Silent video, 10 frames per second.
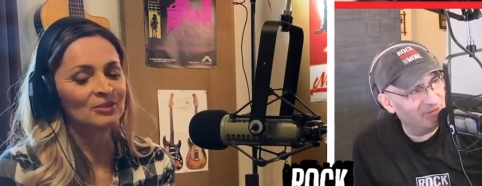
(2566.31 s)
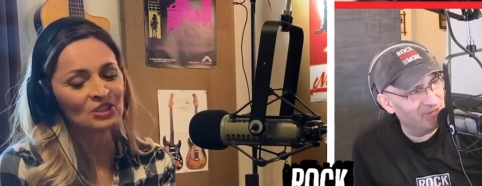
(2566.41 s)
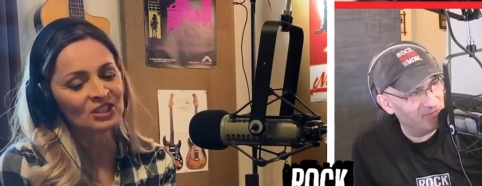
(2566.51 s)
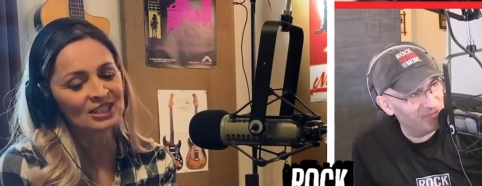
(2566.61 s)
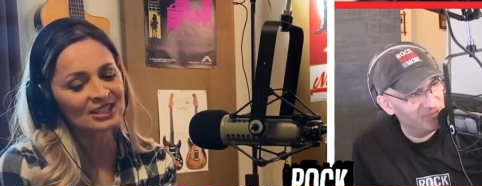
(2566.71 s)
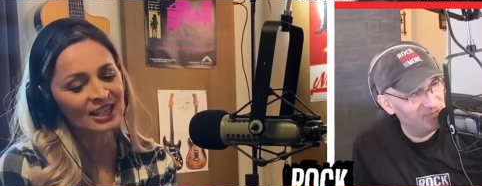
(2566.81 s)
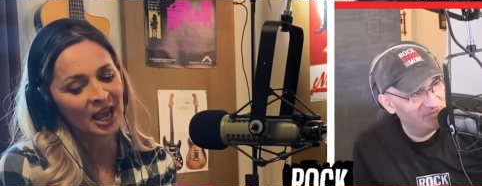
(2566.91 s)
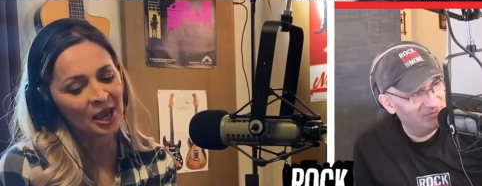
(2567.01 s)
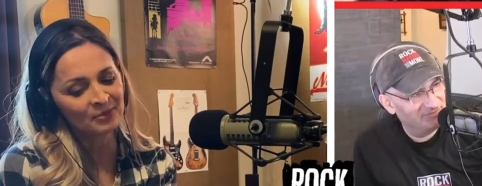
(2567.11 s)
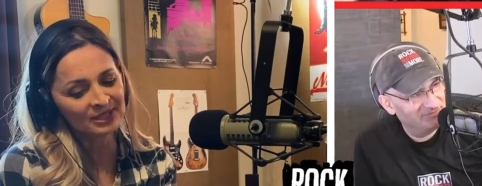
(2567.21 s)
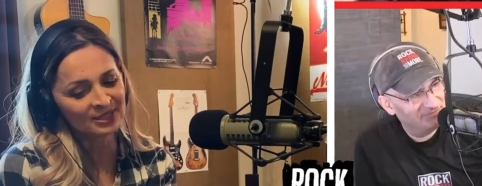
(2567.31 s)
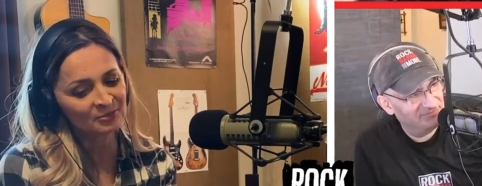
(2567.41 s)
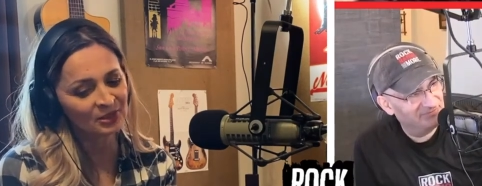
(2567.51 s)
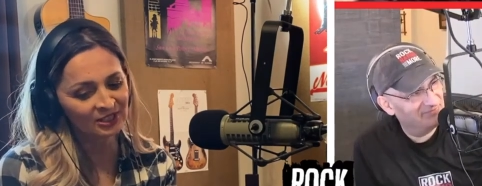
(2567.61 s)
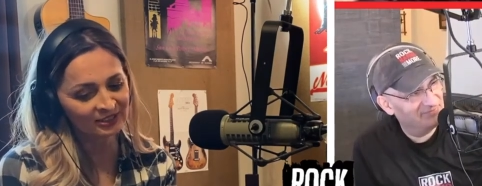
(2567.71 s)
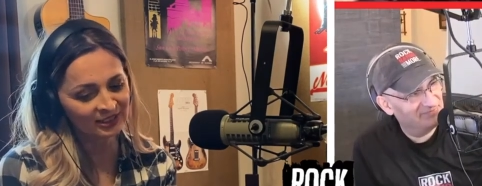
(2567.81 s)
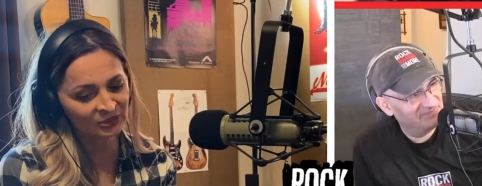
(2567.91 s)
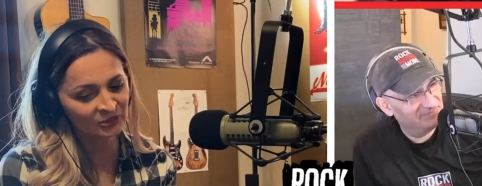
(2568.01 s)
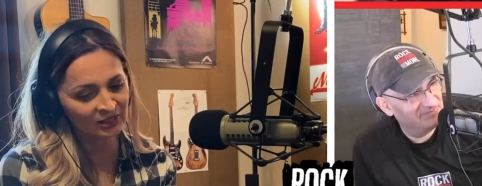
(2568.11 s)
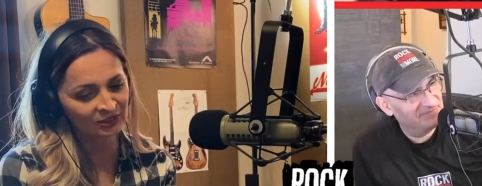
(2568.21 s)
Speaker 1: of you. I'm just happy to be here,
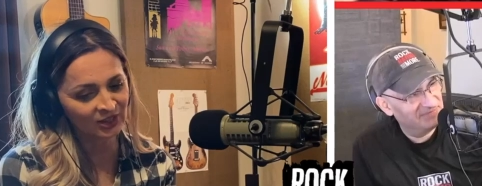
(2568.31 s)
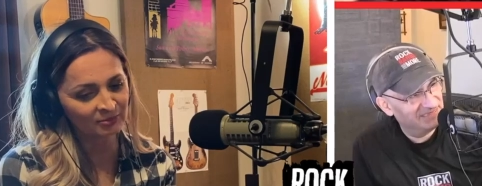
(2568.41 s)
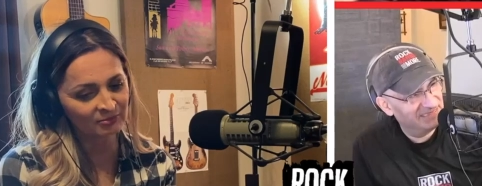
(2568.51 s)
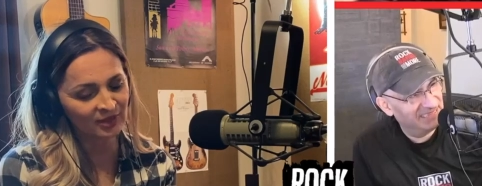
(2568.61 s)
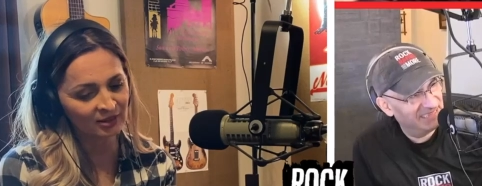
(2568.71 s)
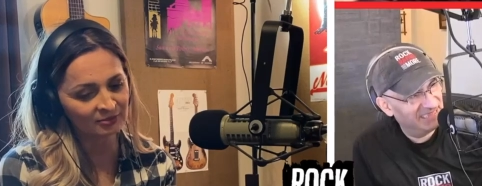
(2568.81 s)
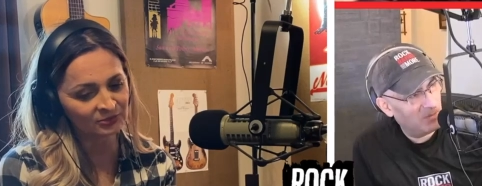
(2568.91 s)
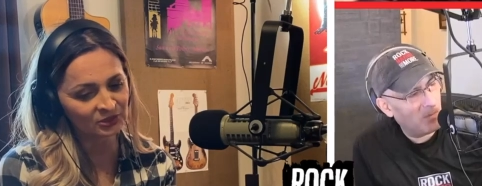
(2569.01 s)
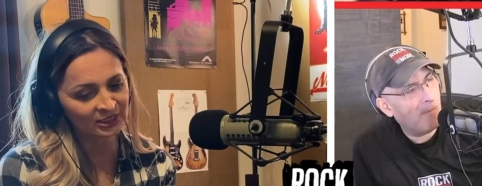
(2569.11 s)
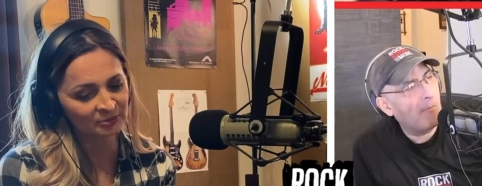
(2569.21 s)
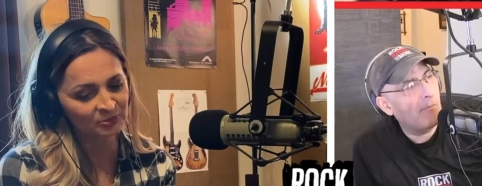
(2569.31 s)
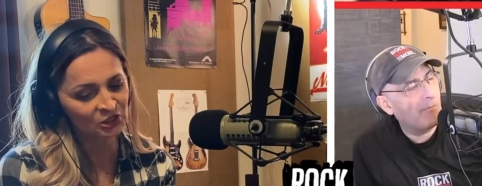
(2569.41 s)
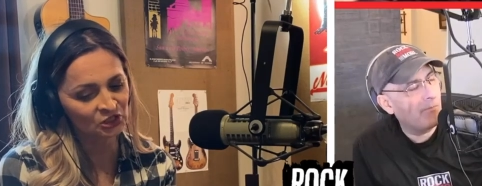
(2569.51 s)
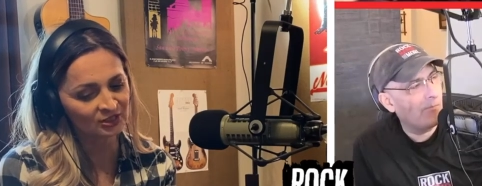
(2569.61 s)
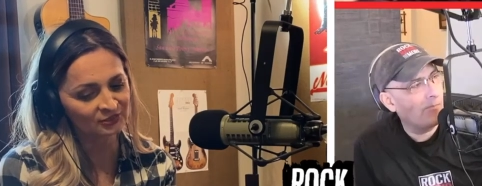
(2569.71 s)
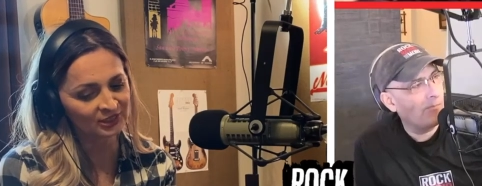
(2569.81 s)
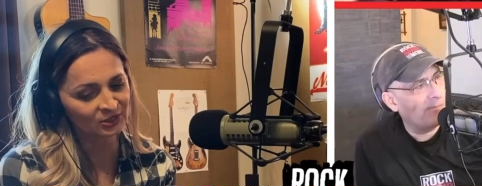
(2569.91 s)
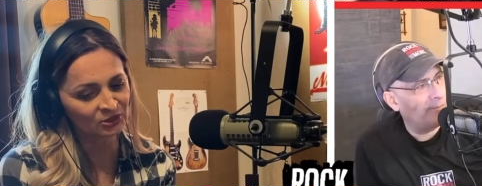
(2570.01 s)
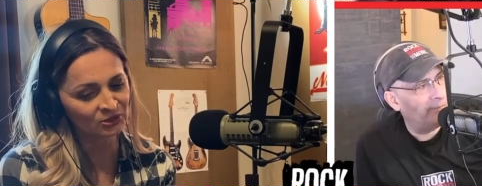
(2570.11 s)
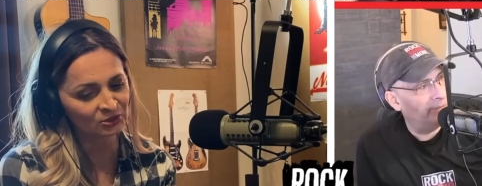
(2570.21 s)
Eduardo. I'm really appreciative
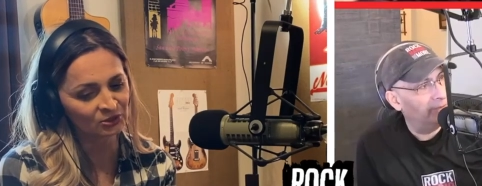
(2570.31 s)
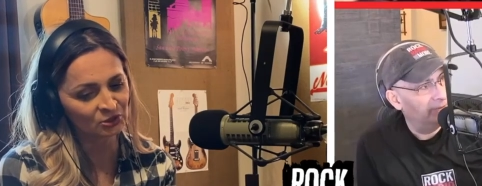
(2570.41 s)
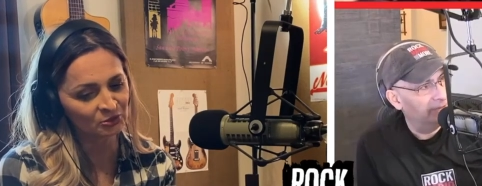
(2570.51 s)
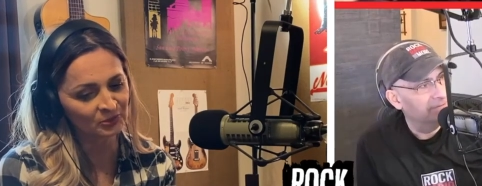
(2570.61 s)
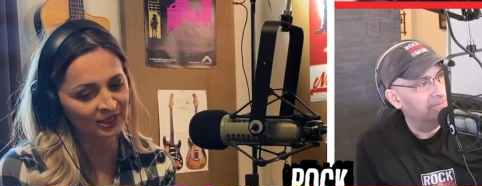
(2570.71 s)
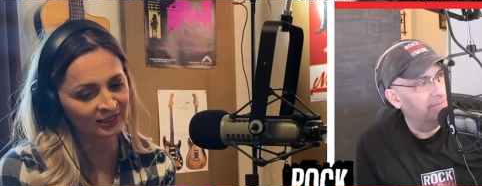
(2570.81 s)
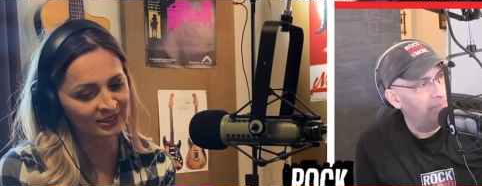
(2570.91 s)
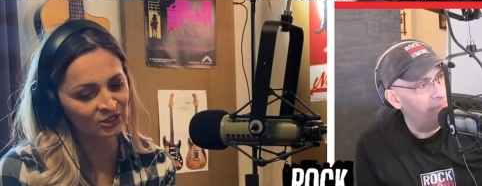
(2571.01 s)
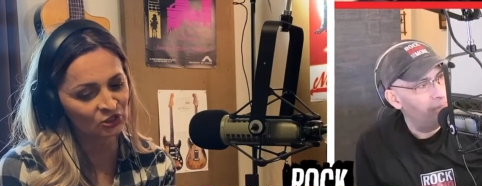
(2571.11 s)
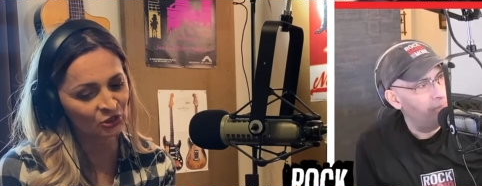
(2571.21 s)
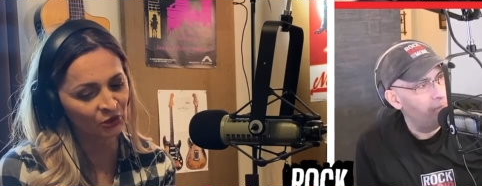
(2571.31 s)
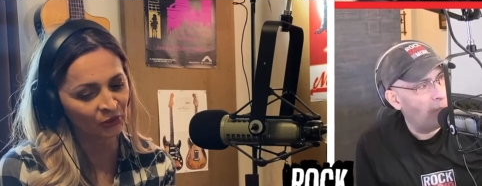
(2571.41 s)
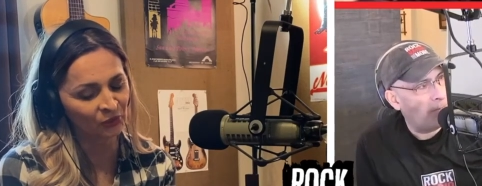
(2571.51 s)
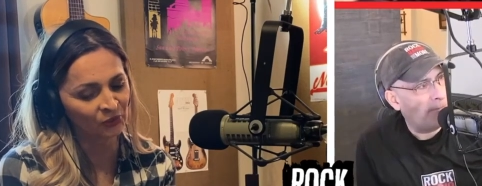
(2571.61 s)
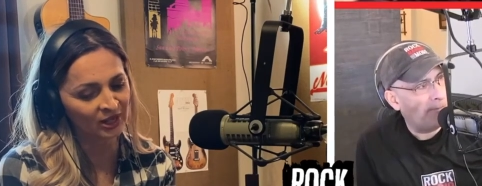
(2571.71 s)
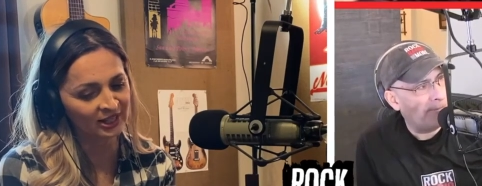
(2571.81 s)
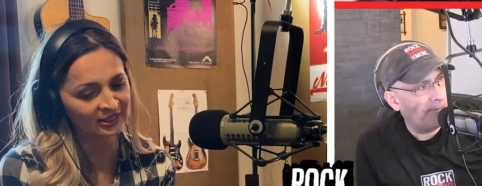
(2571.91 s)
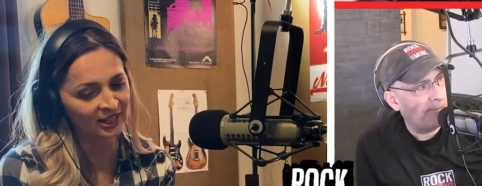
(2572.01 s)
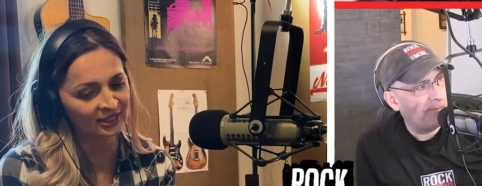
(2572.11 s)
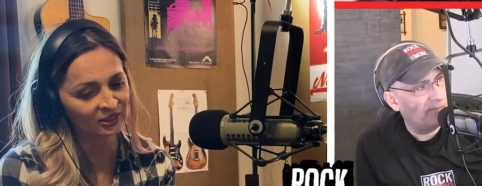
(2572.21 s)
that you took me on this show,
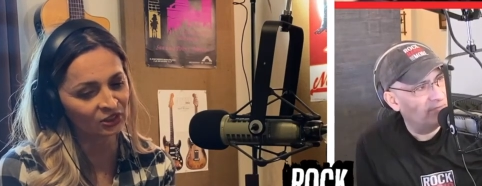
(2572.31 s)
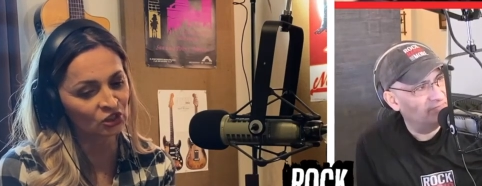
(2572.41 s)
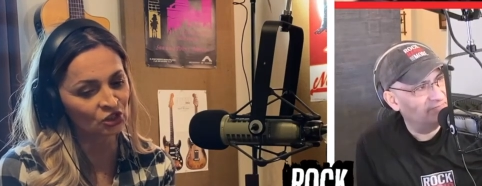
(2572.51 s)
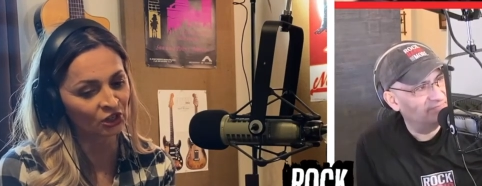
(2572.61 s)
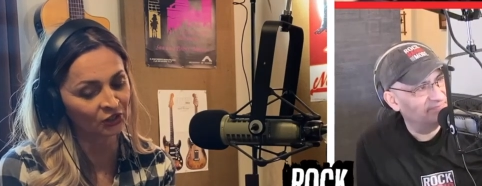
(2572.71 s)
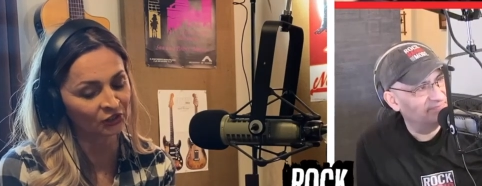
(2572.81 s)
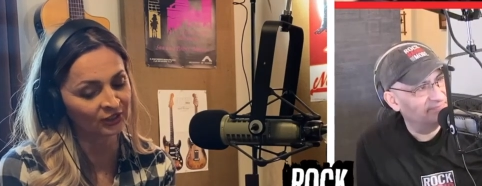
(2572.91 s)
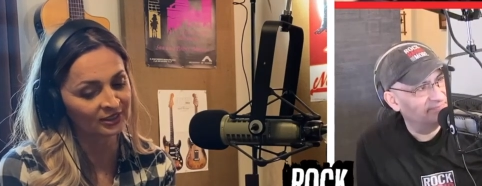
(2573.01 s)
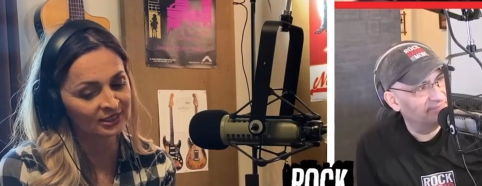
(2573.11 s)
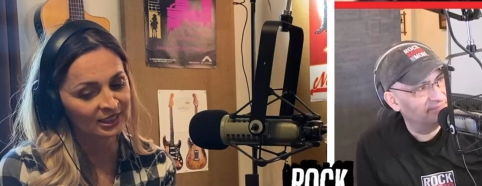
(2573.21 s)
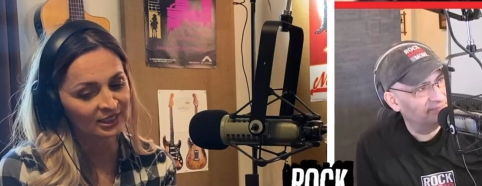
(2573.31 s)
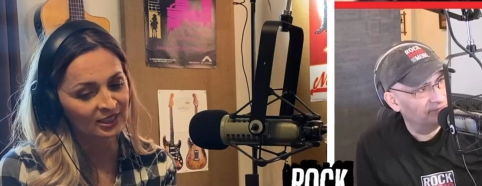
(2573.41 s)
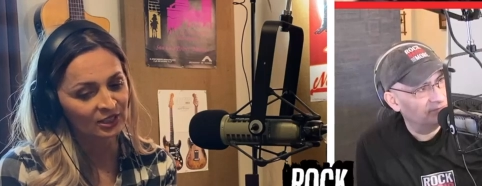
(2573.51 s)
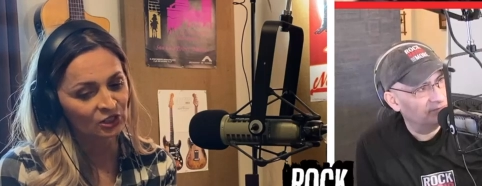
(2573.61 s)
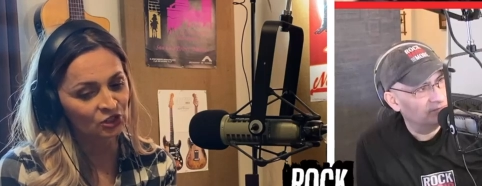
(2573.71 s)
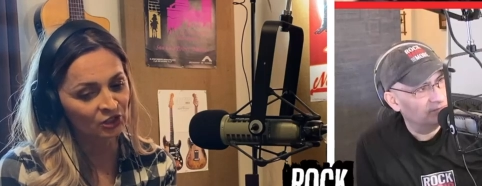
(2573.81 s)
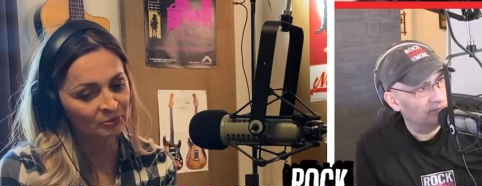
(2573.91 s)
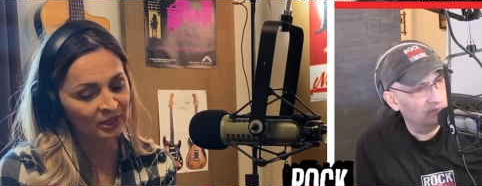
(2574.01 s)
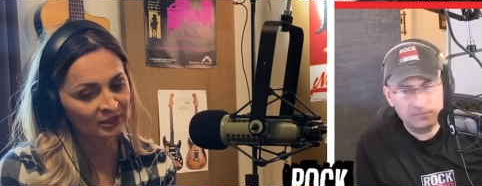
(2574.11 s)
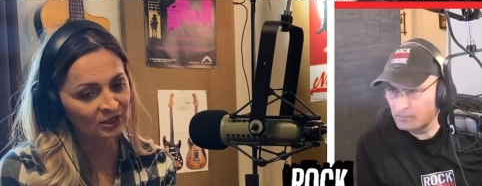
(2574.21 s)
and I can share
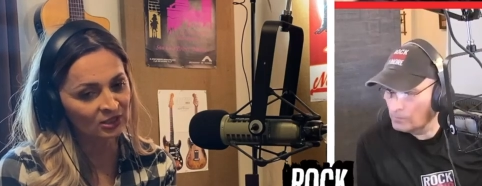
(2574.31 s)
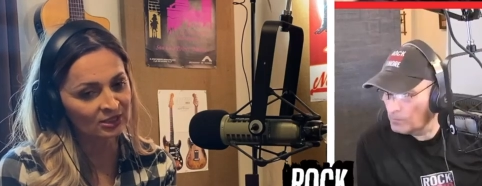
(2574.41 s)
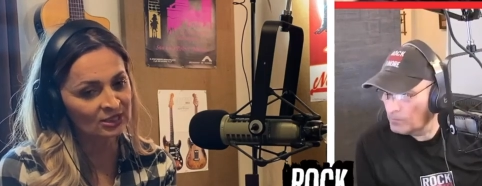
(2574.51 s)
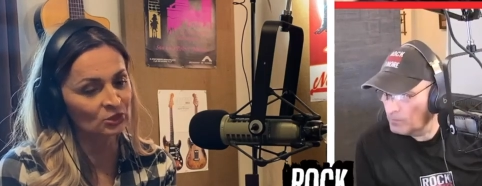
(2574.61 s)
my little